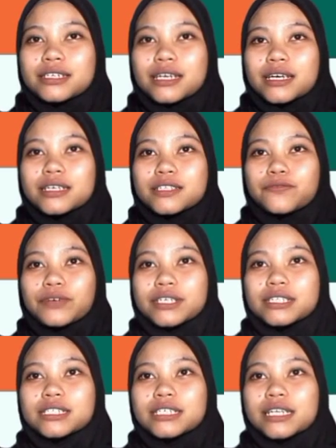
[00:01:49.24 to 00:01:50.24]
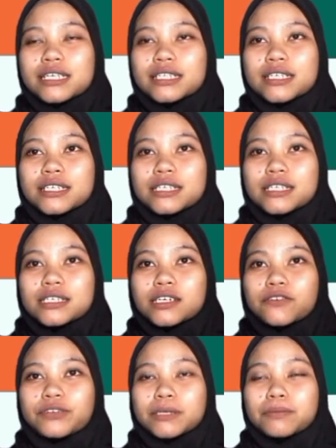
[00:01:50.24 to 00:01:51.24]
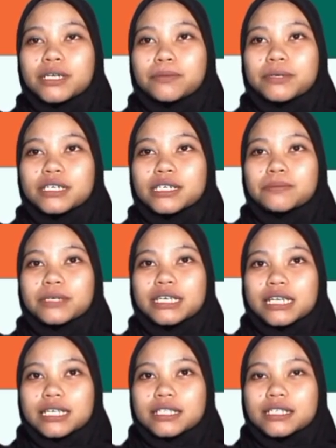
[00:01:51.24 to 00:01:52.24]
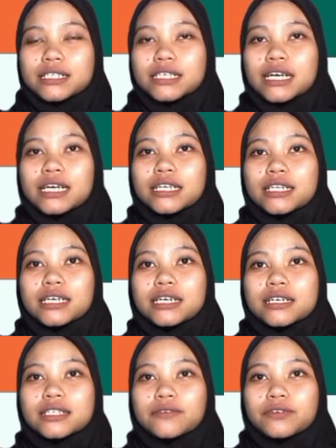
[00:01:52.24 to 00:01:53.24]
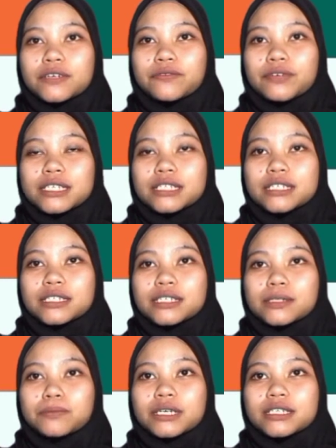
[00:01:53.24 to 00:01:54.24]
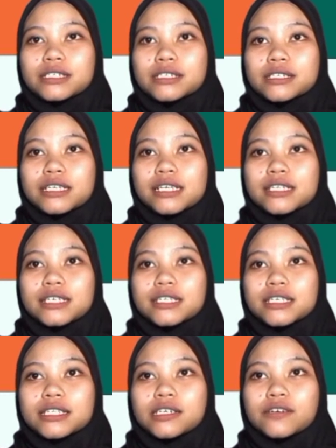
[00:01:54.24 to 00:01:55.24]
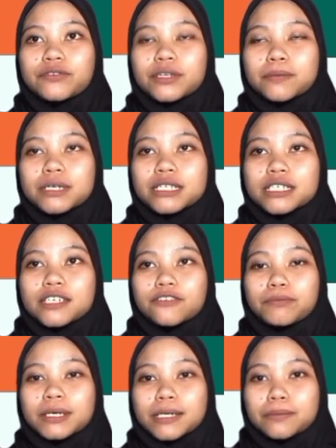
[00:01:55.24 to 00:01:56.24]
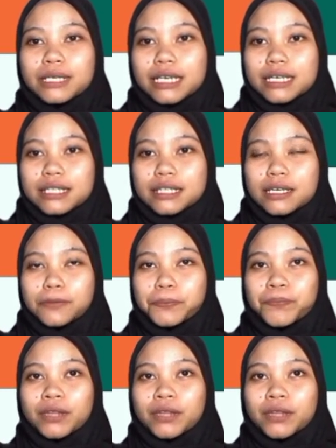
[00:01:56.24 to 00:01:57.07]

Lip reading: Next, factor elasticity of demand becoming elastic. There are several factors that make the elasticity of demand curve become elastic.